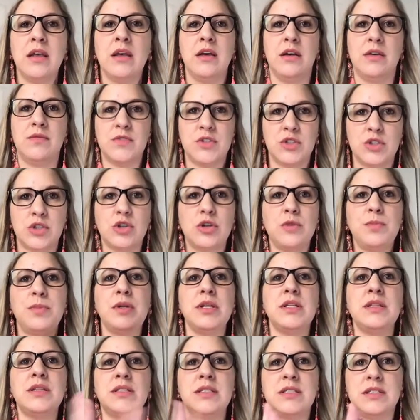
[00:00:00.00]
of
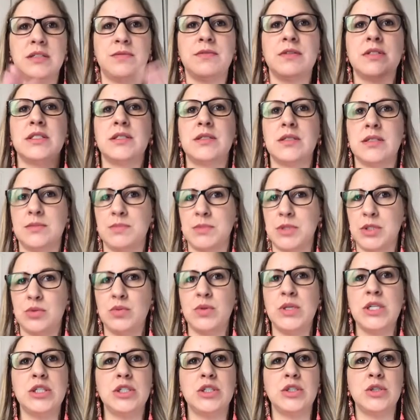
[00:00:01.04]
interpreting the difference
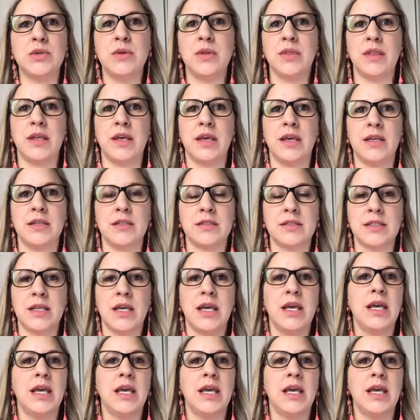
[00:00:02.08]
between two things